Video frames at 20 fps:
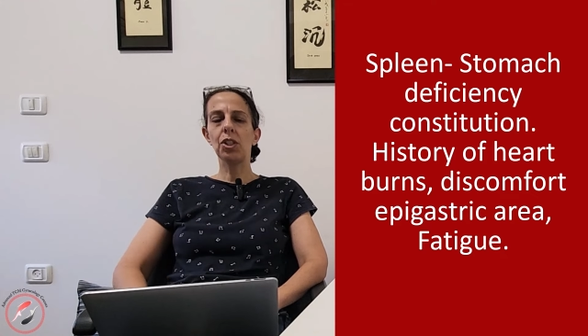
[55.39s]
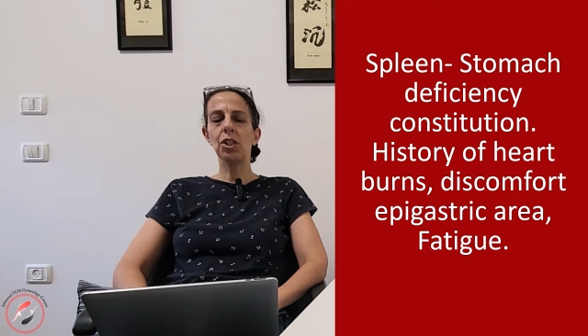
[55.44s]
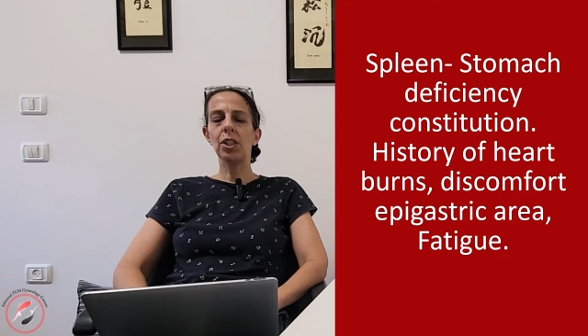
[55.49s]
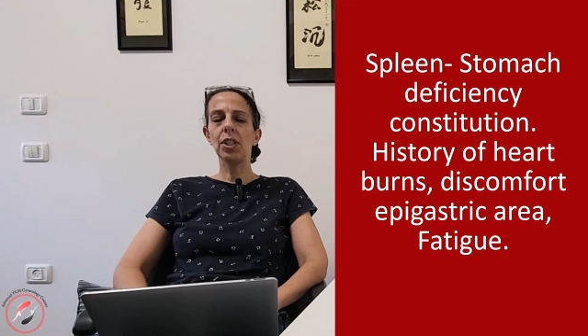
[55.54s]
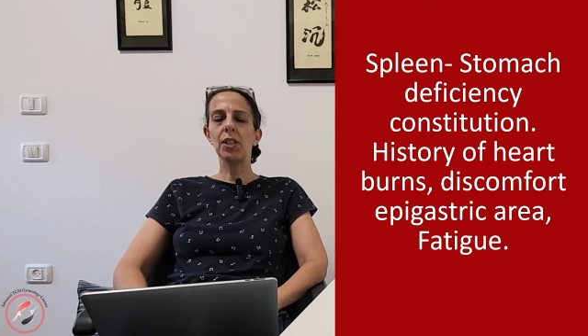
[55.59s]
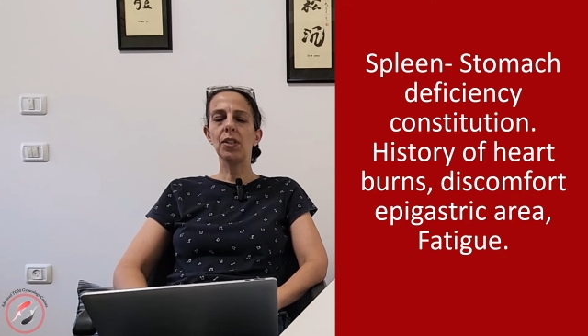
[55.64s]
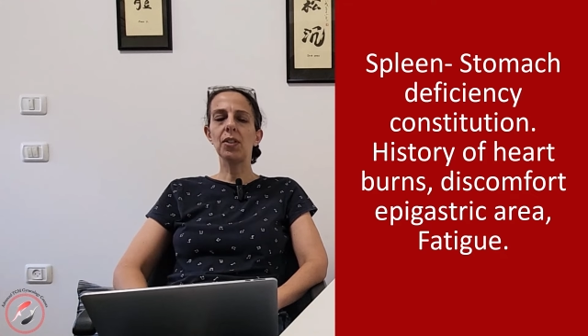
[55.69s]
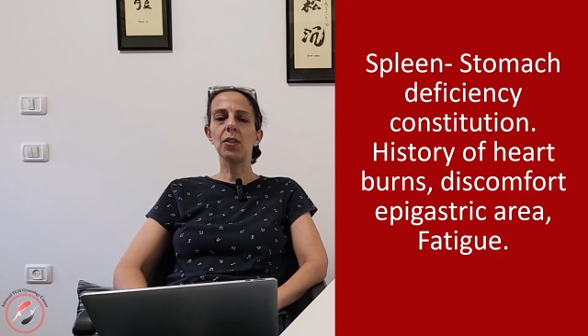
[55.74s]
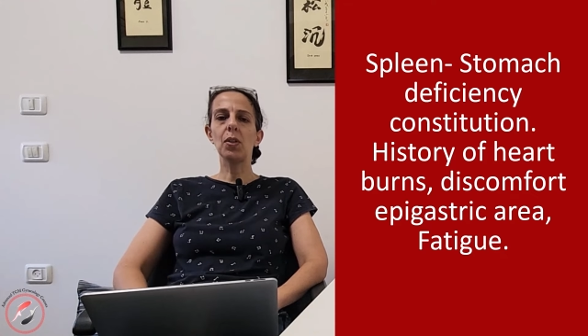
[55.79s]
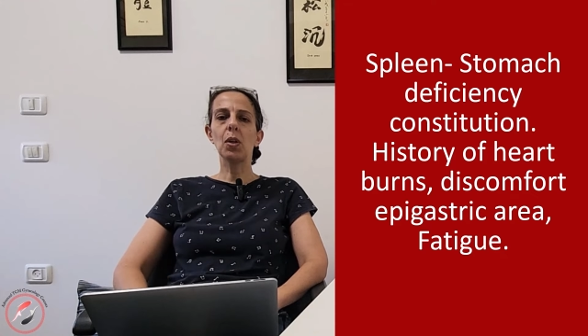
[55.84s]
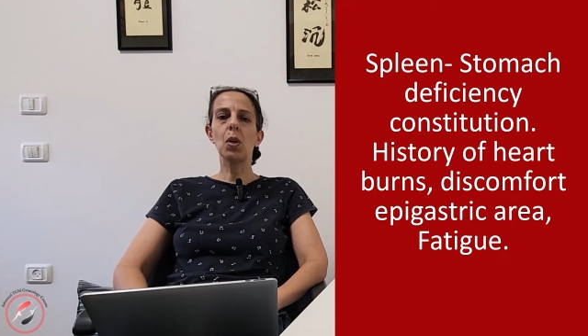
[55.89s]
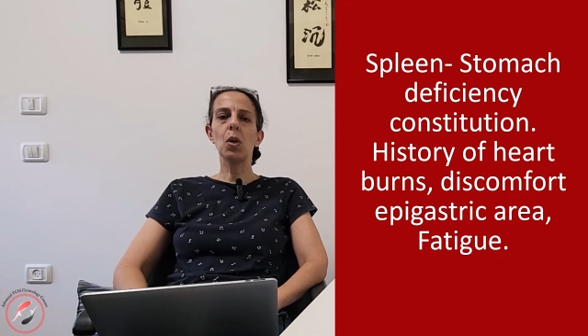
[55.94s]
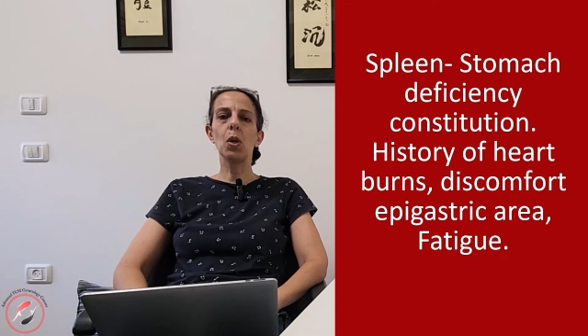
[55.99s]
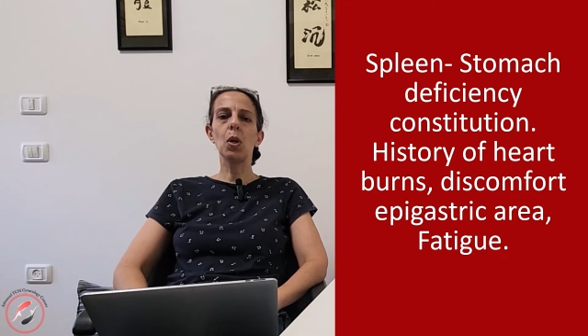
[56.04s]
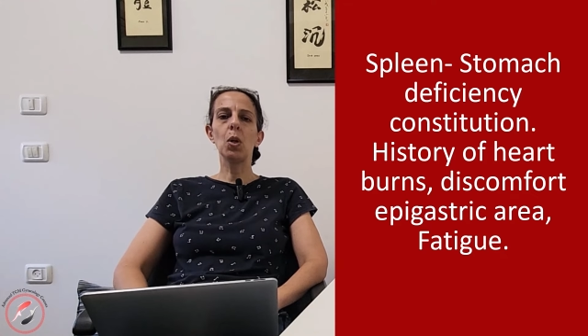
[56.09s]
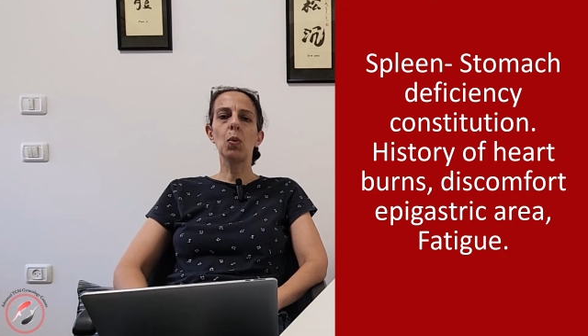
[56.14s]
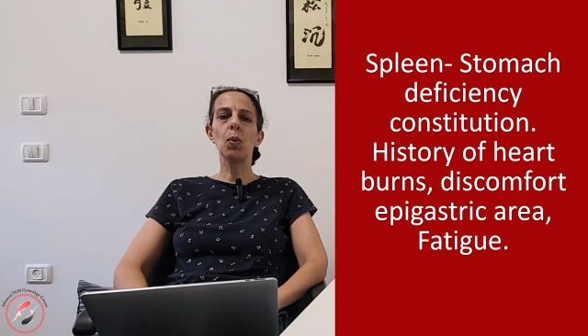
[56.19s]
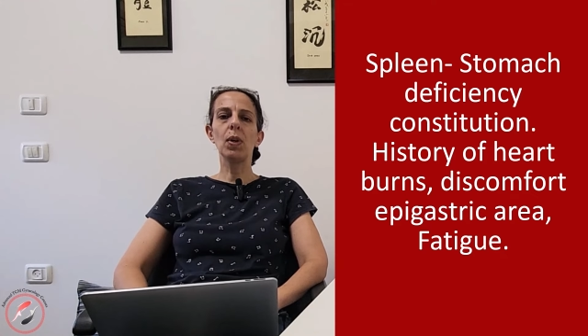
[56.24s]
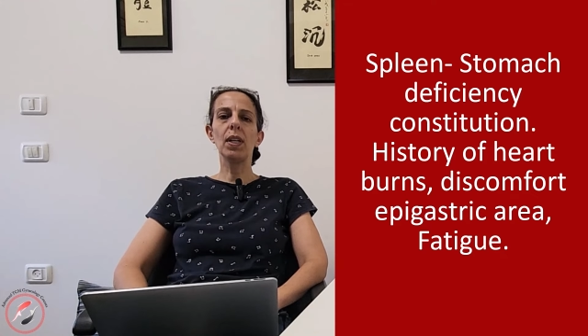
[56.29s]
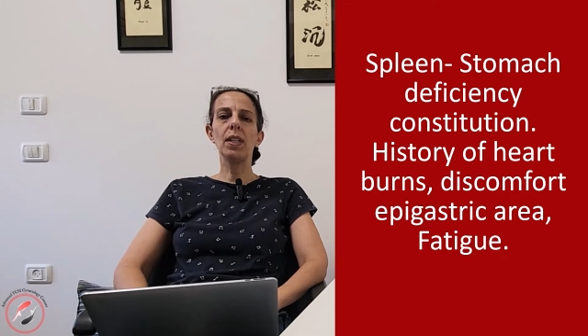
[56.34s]
She is
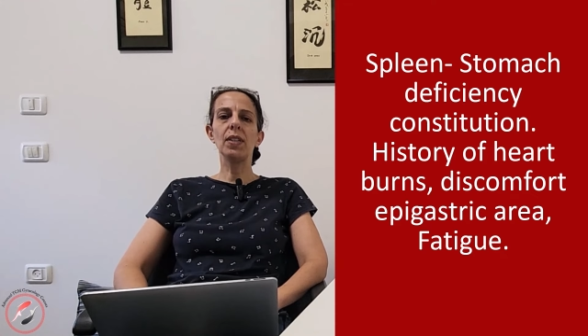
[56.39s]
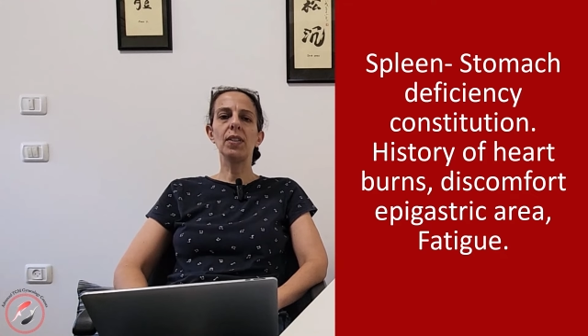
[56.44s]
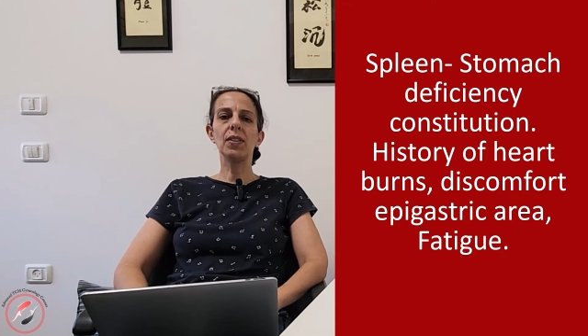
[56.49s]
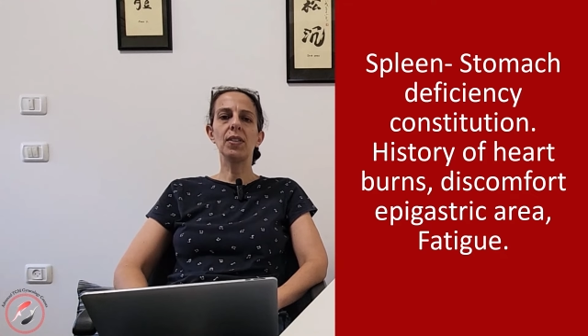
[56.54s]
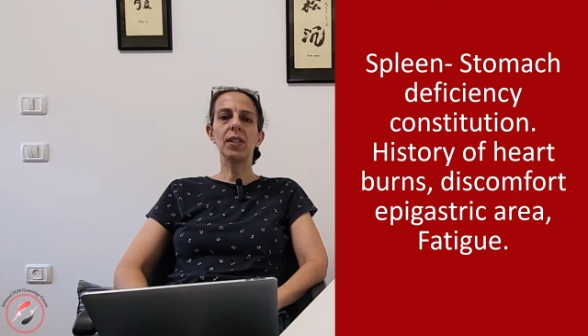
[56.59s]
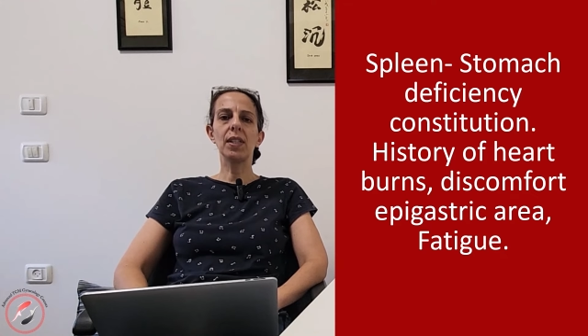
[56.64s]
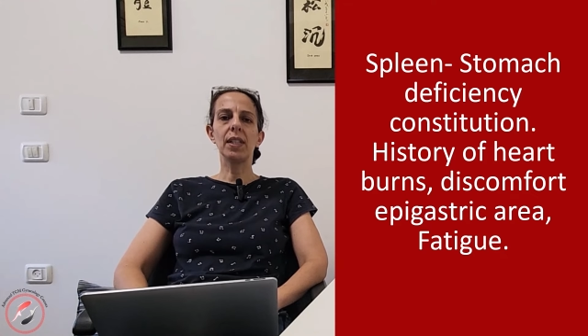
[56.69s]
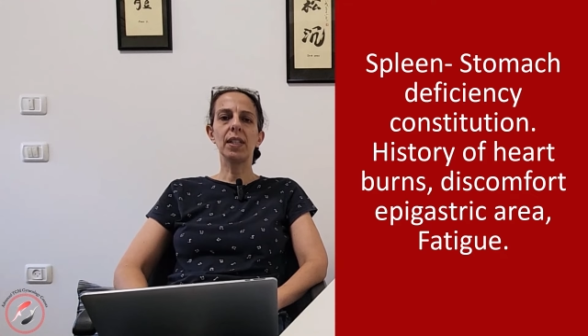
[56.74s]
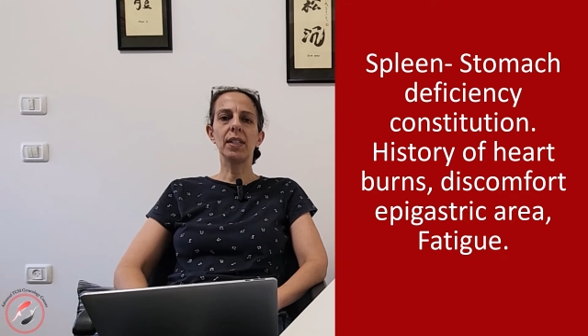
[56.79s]
always